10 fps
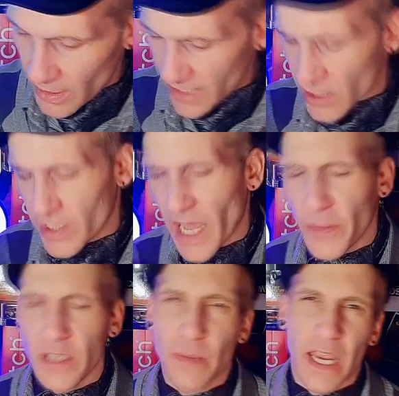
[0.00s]
that's
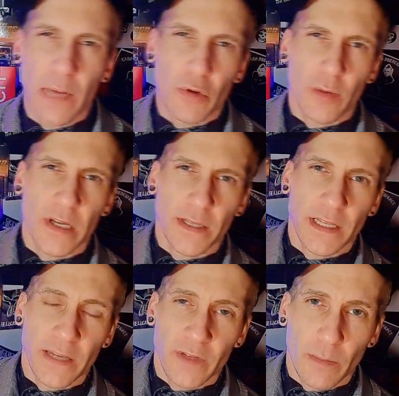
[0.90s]
Death is Pain
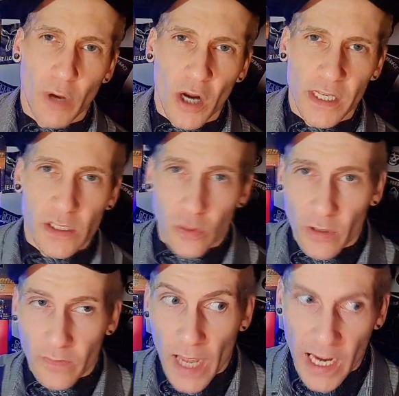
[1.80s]
Permanently Leaving the Body
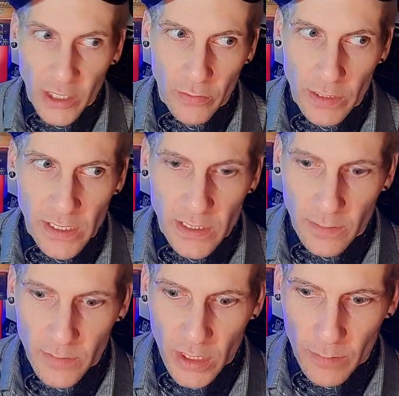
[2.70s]
sort of accurately
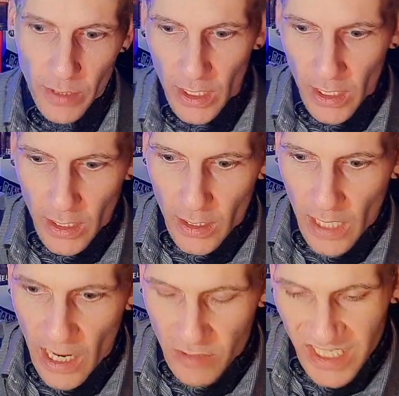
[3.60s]
sums up
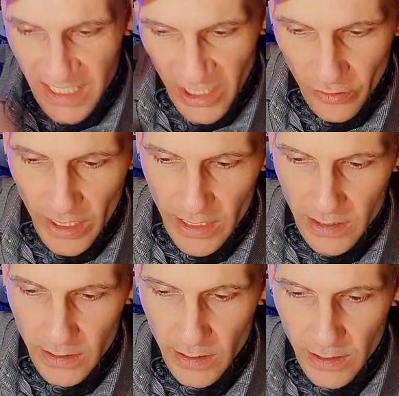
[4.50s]
how
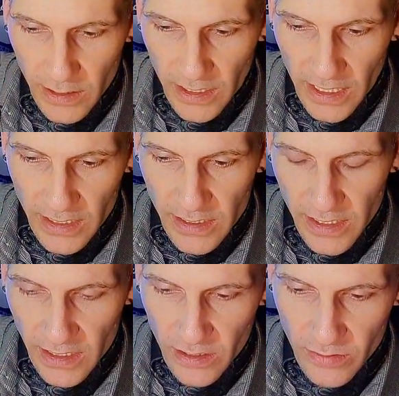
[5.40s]
serious
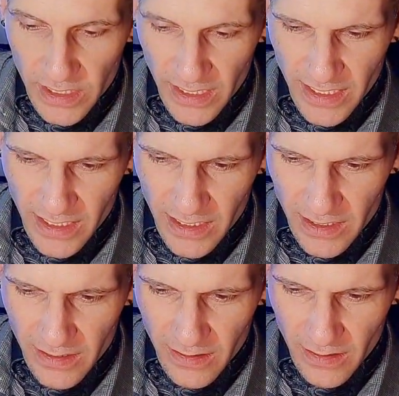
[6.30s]
Kid606's